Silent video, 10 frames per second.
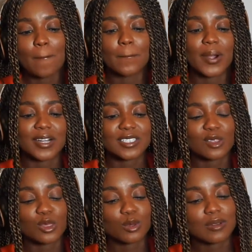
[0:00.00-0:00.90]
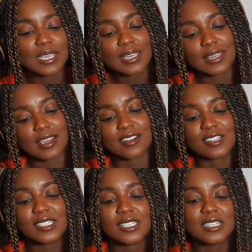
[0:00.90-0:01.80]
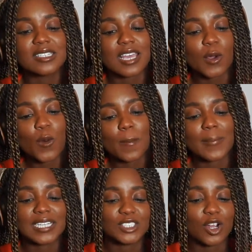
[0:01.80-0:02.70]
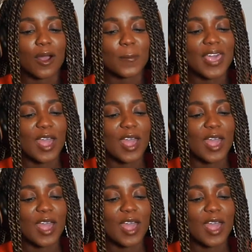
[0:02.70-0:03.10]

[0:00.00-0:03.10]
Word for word: marked three years since I quit my job